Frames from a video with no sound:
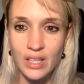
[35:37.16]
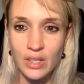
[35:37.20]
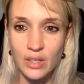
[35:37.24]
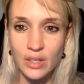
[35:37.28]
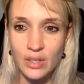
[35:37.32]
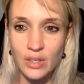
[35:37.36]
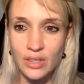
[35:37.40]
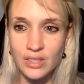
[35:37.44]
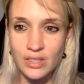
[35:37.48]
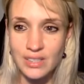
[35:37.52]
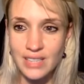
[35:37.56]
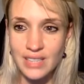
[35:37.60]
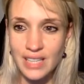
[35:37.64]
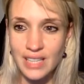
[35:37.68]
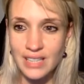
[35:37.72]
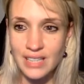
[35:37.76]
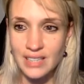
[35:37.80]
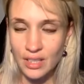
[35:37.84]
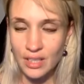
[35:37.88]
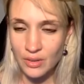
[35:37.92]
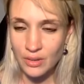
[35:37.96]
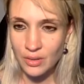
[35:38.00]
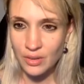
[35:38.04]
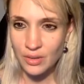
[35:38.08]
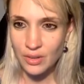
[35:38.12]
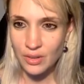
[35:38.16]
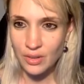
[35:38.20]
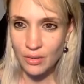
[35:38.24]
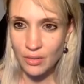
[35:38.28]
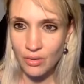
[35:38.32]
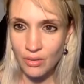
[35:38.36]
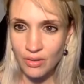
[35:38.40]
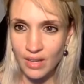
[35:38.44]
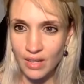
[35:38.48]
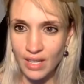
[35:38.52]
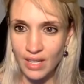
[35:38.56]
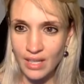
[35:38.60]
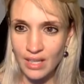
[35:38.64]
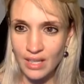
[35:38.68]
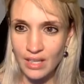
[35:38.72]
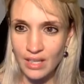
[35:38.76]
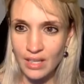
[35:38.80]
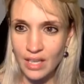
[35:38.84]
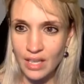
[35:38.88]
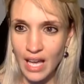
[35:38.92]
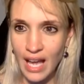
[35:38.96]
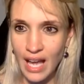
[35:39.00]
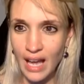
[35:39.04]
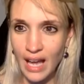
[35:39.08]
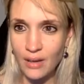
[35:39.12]
you could say, so you
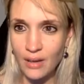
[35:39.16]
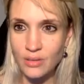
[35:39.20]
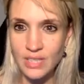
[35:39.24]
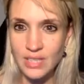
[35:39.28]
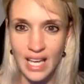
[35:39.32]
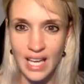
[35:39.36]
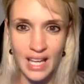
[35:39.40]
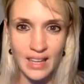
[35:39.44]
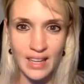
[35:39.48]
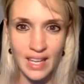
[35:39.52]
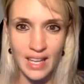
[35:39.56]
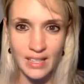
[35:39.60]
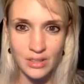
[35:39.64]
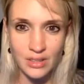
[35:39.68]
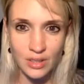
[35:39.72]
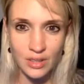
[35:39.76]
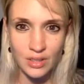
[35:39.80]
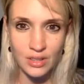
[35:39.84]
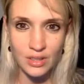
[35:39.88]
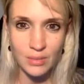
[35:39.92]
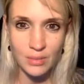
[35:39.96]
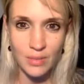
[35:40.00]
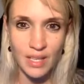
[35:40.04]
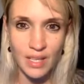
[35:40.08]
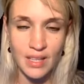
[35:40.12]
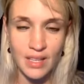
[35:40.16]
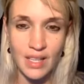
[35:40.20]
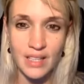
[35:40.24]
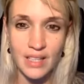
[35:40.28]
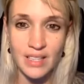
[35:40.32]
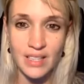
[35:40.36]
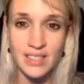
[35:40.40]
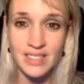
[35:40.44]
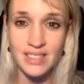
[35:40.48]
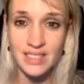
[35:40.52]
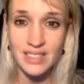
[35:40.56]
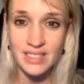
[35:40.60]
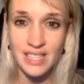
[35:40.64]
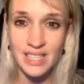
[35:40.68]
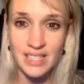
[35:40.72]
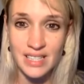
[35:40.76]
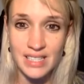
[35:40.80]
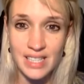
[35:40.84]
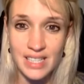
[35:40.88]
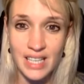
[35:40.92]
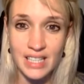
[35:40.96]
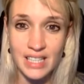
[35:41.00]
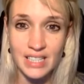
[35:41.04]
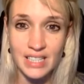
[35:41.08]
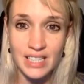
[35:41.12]
think, how dare they do it to me? And then there's a
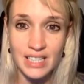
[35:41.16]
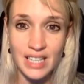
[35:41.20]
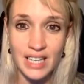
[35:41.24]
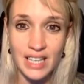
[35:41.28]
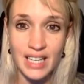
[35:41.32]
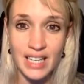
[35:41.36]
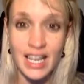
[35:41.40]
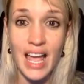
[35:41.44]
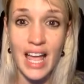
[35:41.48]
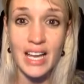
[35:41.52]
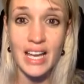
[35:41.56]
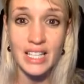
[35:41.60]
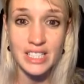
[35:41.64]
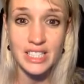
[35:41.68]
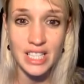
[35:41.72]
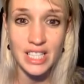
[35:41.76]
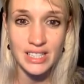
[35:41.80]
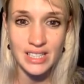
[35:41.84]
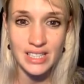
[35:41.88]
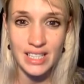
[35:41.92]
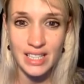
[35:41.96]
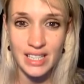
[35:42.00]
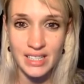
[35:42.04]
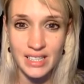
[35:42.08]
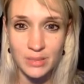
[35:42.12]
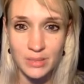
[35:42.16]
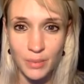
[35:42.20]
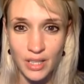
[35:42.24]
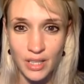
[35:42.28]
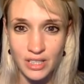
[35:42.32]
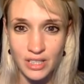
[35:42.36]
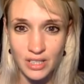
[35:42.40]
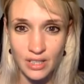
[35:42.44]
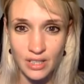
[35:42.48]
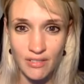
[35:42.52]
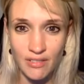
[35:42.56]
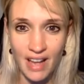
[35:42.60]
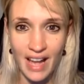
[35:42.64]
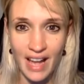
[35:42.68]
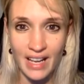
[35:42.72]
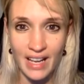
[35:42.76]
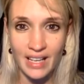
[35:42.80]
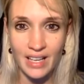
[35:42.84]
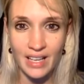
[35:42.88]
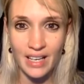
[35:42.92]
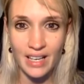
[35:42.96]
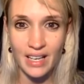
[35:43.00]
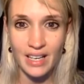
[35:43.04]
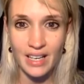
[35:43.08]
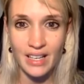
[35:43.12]
sensation, like an energetic expression of
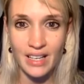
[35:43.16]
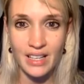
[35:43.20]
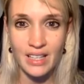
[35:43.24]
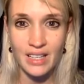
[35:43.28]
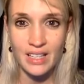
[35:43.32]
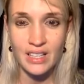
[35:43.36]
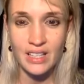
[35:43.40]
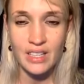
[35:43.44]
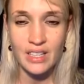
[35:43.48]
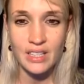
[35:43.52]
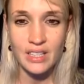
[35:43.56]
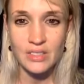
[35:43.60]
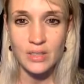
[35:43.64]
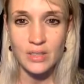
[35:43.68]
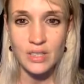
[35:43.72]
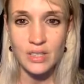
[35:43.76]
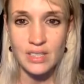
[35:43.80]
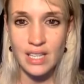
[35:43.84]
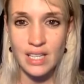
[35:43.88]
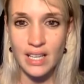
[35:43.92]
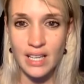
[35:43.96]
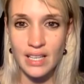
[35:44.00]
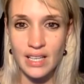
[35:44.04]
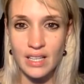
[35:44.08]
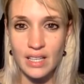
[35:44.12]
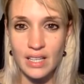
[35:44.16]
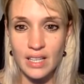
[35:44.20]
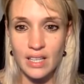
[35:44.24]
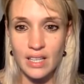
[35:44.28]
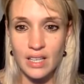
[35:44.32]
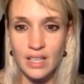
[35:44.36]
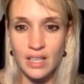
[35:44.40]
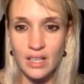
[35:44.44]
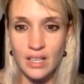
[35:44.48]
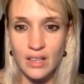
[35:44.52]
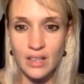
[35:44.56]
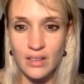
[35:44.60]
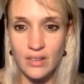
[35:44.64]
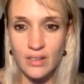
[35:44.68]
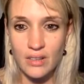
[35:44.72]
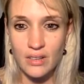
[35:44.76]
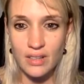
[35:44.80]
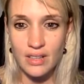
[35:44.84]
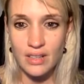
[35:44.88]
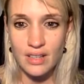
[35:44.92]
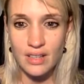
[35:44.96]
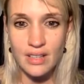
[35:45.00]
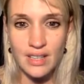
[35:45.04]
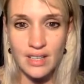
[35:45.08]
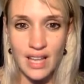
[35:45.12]
anger. So it's like
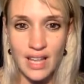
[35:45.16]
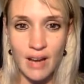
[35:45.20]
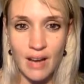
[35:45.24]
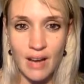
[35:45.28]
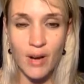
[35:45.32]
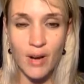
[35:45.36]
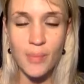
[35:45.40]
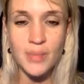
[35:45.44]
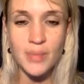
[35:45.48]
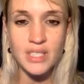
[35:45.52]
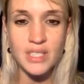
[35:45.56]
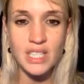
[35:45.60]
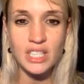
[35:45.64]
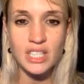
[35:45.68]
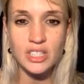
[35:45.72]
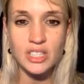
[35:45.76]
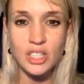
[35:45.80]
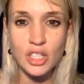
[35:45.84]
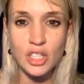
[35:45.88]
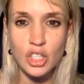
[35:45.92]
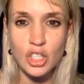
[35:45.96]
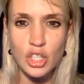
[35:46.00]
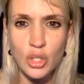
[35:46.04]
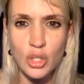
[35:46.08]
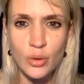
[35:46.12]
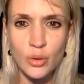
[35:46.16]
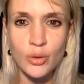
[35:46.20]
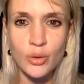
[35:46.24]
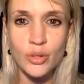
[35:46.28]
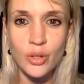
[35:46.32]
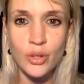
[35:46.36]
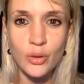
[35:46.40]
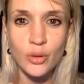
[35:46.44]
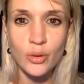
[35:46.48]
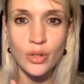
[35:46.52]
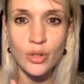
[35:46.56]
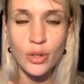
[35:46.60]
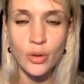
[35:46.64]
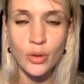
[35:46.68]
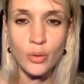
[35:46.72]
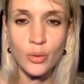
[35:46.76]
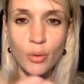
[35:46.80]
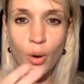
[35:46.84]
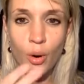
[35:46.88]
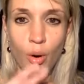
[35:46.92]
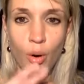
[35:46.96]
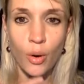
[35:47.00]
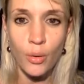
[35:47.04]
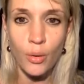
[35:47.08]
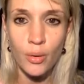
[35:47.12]
that repetition,
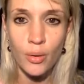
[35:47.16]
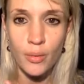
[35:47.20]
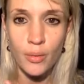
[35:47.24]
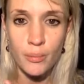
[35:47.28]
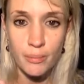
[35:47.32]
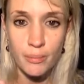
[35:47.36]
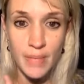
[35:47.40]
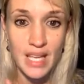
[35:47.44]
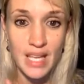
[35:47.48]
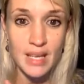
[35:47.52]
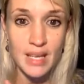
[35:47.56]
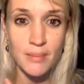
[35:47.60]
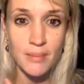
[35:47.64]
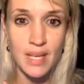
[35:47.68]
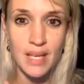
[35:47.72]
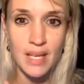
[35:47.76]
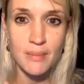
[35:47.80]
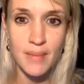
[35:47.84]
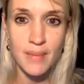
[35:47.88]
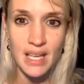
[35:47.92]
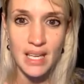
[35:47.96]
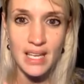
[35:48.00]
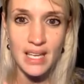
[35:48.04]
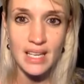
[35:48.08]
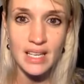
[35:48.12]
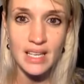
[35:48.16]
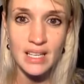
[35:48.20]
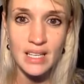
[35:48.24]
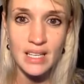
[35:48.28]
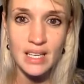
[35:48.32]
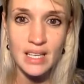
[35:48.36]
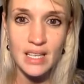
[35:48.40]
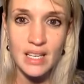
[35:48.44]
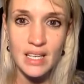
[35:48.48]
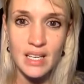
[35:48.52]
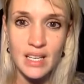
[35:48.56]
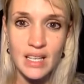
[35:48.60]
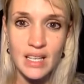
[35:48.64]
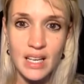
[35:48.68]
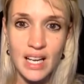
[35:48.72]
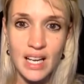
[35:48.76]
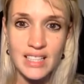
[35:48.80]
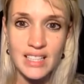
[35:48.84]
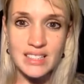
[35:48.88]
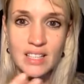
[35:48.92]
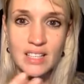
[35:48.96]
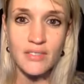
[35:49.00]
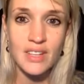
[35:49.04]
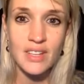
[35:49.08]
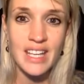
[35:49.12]
you, or me,
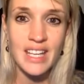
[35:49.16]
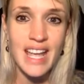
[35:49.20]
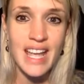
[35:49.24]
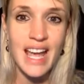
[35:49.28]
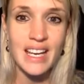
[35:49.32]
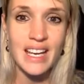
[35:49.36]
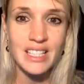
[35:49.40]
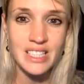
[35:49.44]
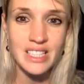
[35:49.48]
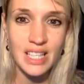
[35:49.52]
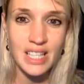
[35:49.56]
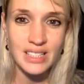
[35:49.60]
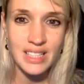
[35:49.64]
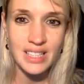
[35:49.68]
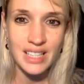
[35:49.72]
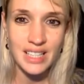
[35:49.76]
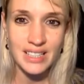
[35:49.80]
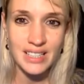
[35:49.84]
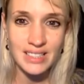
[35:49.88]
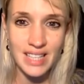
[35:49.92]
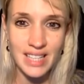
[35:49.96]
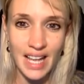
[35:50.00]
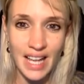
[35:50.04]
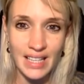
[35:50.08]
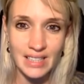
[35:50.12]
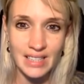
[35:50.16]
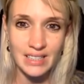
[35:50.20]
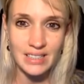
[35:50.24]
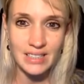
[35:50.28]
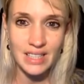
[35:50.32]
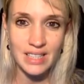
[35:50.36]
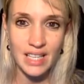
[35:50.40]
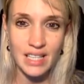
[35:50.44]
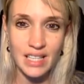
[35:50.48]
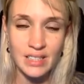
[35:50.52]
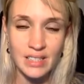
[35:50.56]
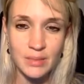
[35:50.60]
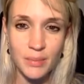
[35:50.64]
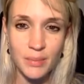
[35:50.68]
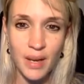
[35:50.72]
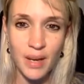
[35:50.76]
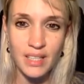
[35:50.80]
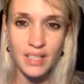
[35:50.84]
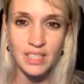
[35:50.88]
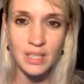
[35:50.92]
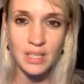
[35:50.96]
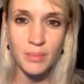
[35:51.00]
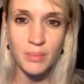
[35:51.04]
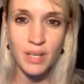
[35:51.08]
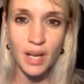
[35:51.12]
has given the energetic sense, and it's
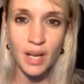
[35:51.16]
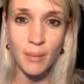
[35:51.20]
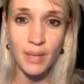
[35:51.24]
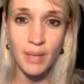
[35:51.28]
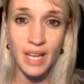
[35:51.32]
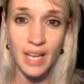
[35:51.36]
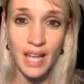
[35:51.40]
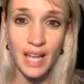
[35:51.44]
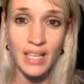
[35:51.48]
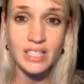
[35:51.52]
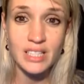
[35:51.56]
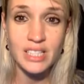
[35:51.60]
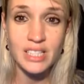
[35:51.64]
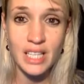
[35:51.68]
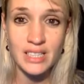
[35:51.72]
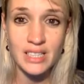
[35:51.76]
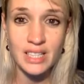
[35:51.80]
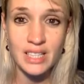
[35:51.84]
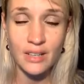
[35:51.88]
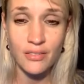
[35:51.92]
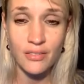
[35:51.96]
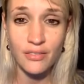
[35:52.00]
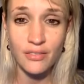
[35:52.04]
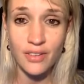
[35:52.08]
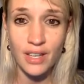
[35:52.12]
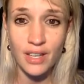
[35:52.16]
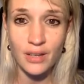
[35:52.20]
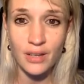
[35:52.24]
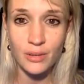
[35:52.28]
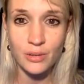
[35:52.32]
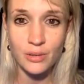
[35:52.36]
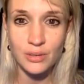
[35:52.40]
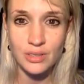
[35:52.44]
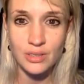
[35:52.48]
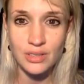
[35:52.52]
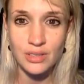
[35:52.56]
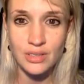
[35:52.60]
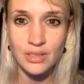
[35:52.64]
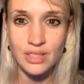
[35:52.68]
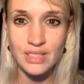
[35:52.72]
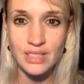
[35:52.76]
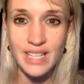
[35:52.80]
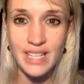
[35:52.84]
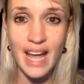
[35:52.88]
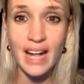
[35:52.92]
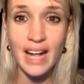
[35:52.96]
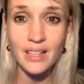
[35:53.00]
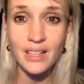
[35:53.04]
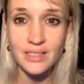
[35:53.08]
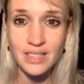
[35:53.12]
actually become an energetic field
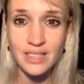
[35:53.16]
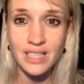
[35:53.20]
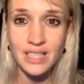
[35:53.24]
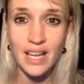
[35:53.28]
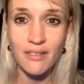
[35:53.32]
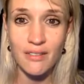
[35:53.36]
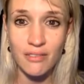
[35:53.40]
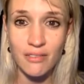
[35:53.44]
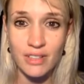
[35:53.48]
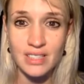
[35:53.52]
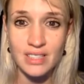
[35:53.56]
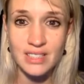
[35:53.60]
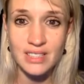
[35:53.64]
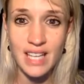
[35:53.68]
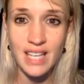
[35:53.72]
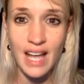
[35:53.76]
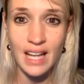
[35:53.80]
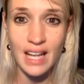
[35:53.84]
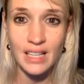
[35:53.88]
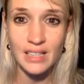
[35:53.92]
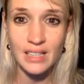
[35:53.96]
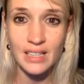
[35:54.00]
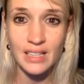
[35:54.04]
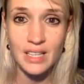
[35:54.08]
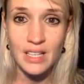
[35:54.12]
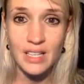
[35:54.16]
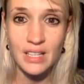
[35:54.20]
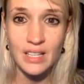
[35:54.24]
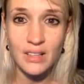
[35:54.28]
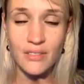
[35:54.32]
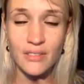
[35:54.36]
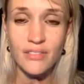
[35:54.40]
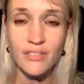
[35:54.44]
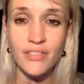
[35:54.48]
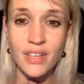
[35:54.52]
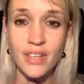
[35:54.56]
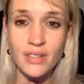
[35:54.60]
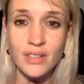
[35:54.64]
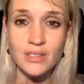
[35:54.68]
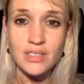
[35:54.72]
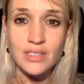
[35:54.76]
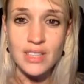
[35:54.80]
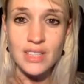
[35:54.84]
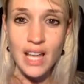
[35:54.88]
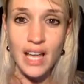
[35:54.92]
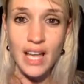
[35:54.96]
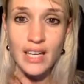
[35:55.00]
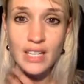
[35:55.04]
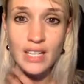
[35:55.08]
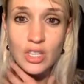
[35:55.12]
that's held in every cell that
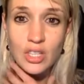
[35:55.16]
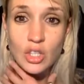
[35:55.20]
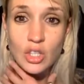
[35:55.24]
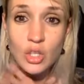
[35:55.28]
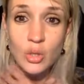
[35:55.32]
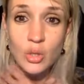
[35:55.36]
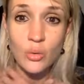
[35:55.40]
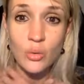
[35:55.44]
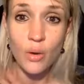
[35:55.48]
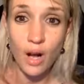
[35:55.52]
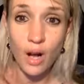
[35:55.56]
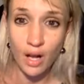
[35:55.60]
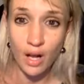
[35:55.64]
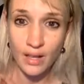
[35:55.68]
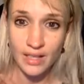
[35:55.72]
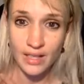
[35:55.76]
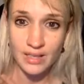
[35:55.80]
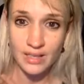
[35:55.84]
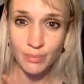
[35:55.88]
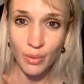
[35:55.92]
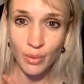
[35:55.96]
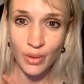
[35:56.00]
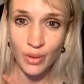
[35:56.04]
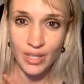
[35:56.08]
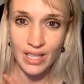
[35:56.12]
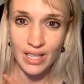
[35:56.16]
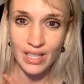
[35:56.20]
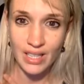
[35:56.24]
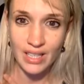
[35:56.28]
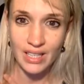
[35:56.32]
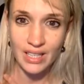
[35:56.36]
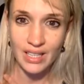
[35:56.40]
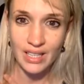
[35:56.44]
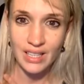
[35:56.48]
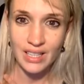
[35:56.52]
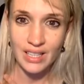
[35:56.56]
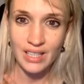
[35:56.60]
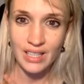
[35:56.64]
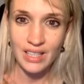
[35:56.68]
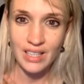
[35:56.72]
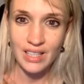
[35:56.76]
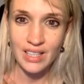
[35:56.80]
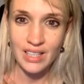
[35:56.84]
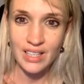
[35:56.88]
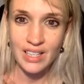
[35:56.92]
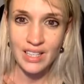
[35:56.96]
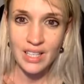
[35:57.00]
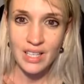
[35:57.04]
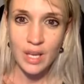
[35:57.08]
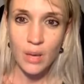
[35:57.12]
feels like you are this body.
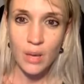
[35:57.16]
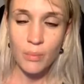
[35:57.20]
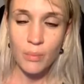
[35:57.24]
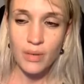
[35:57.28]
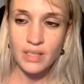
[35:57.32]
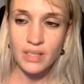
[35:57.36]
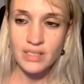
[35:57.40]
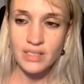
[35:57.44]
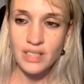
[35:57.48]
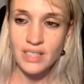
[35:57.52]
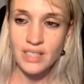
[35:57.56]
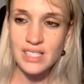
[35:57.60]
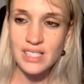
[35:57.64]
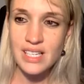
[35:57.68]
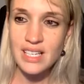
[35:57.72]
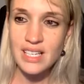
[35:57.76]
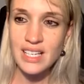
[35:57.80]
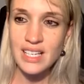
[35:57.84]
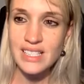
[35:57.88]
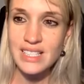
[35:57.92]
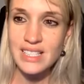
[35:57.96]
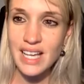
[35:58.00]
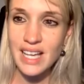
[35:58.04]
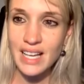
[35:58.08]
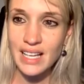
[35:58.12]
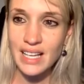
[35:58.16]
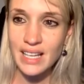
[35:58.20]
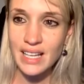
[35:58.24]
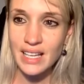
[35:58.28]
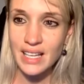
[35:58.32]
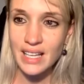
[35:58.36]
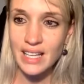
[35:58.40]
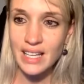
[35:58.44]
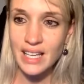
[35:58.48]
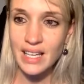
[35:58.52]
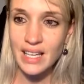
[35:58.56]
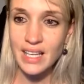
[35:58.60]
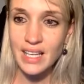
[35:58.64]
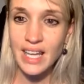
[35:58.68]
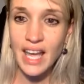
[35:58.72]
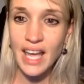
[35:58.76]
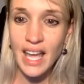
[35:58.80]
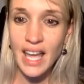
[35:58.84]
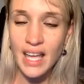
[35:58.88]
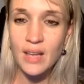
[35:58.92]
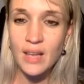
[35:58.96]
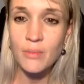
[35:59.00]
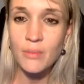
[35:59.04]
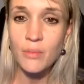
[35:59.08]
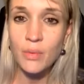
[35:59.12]
But so it didn't exactly, it
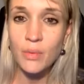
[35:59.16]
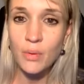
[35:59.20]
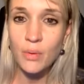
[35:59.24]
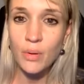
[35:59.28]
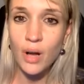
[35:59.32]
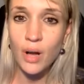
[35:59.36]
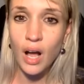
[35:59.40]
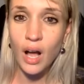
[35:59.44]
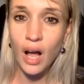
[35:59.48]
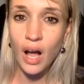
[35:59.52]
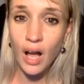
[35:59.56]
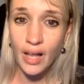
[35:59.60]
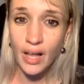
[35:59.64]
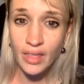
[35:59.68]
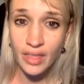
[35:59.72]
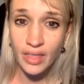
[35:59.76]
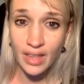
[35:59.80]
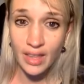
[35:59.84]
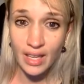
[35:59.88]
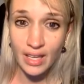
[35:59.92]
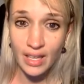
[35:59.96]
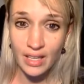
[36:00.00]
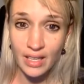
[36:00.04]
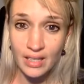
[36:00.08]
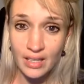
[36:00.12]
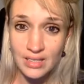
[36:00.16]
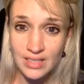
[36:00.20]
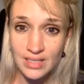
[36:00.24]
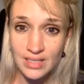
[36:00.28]
came, I think,